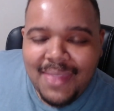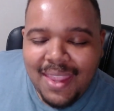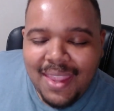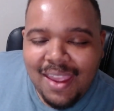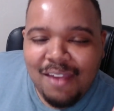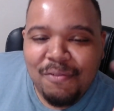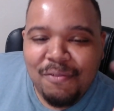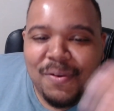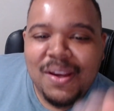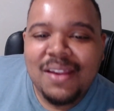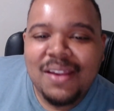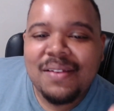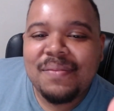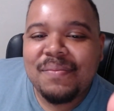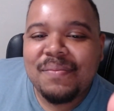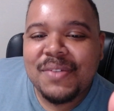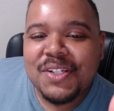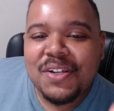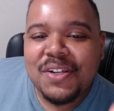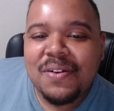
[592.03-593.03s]
And Rick
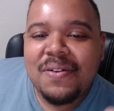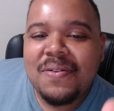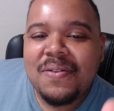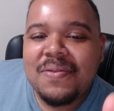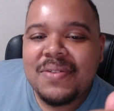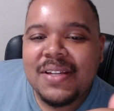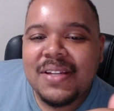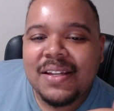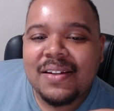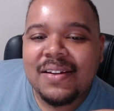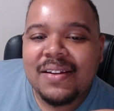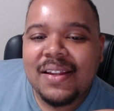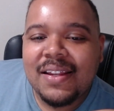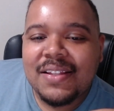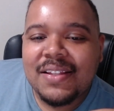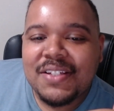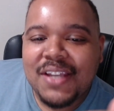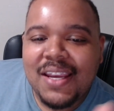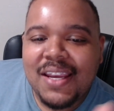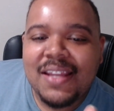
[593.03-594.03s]
and Michonne
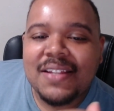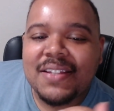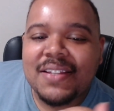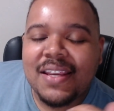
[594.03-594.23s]
and Jadis